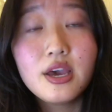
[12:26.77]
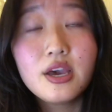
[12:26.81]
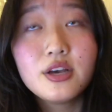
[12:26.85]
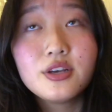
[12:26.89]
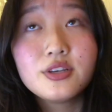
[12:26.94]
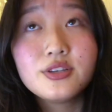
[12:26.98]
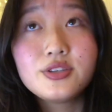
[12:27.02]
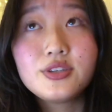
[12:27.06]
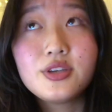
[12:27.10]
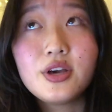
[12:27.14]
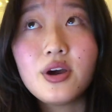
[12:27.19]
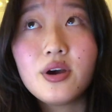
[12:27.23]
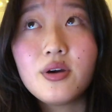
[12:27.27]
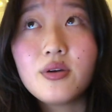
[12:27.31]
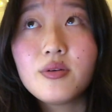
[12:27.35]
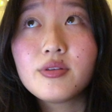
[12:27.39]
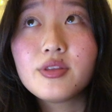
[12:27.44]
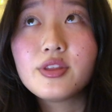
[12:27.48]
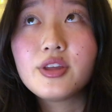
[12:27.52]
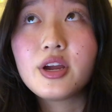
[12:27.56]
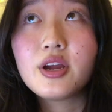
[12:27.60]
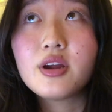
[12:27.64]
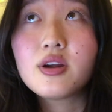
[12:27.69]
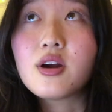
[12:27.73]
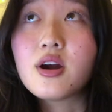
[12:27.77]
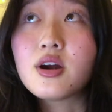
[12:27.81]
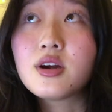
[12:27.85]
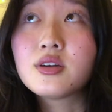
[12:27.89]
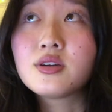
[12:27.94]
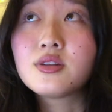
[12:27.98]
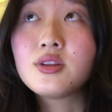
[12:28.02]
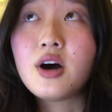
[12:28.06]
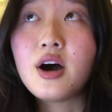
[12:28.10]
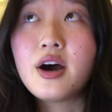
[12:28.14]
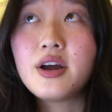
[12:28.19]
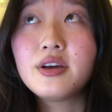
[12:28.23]
So there are a
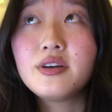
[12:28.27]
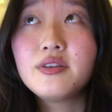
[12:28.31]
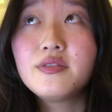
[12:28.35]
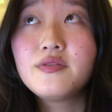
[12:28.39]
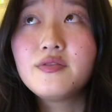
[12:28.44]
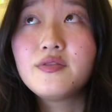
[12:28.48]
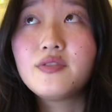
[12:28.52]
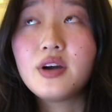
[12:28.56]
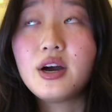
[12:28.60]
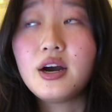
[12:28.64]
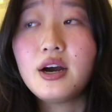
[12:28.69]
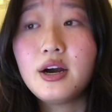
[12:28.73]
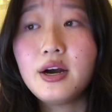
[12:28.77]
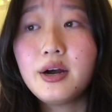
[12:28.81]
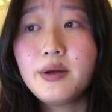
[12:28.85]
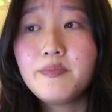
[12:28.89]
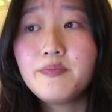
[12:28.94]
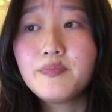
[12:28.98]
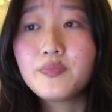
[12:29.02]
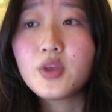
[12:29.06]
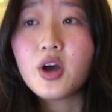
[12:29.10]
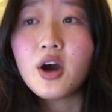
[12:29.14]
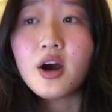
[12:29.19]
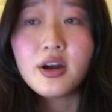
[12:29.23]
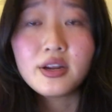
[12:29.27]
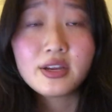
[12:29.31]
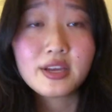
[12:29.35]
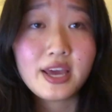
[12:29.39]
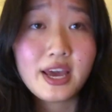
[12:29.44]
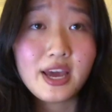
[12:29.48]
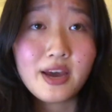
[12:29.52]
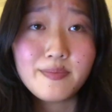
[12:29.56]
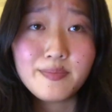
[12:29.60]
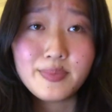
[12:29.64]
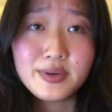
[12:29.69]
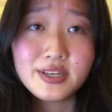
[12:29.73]
lot of um, on
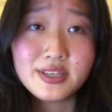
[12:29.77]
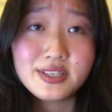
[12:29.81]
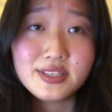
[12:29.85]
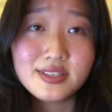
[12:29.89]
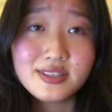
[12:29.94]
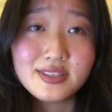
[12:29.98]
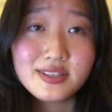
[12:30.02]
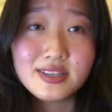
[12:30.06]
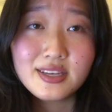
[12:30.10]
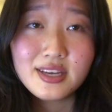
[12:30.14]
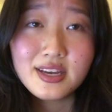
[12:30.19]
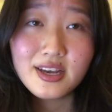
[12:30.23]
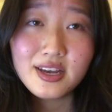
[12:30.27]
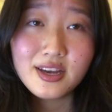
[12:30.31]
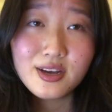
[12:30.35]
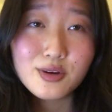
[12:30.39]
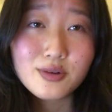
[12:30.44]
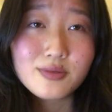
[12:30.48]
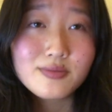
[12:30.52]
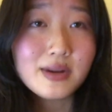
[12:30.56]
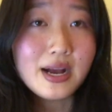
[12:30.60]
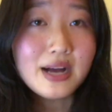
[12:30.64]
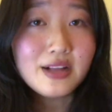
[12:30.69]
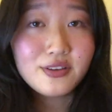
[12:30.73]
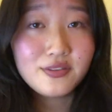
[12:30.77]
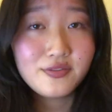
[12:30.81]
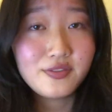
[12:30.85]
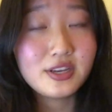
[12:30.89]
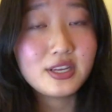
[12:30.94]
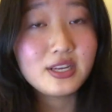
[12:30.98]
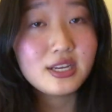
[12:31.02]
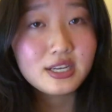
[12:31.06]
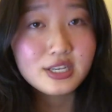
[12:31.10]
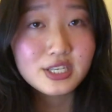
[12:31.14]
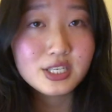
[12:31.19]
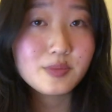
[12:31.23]
campus
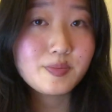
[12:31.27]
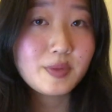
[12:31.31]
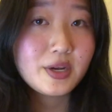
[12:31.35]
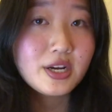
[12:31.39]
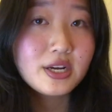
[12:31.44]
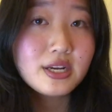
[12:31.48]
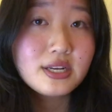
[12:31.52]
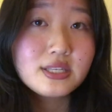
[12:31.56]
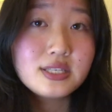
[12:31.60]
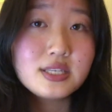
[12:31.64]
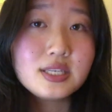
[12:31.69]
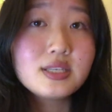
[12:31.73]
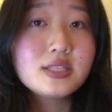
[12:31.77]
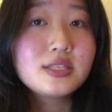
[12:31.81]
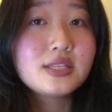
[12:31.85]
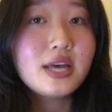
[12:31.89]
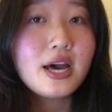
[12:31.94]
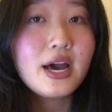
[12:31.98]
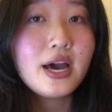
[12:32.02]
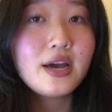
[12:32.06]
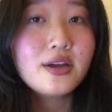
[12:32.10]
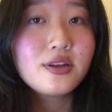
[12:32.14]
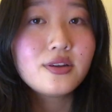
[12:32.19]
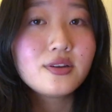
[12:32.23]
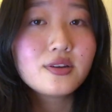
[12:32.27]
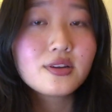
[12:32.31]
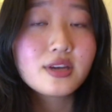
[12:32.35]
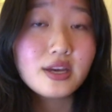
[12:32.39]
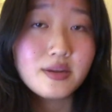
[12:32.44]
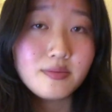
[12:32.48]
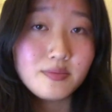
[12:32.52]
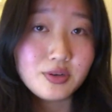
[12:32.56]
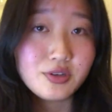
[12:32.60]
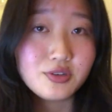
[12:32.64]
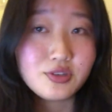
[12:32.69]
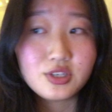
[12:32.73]
relevant experiences that can
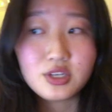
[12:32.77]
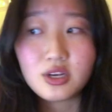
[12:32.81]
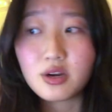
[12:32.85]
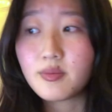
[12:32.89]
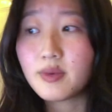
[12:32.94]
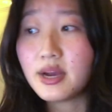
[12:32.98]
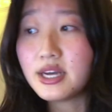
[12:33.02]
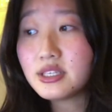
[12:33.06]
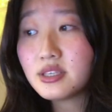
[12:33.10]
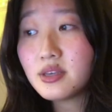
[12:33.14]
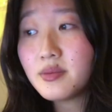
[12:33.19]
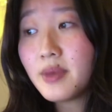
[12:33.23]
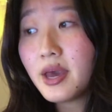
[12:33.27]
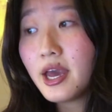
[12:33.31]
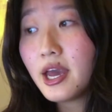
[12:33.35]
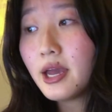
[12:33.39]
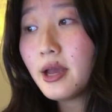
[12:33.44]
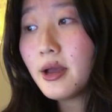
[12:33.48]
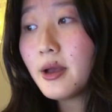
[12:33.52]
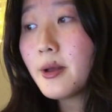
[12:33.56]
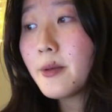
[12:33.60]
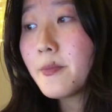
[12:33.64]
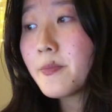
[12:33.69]
boost your resume.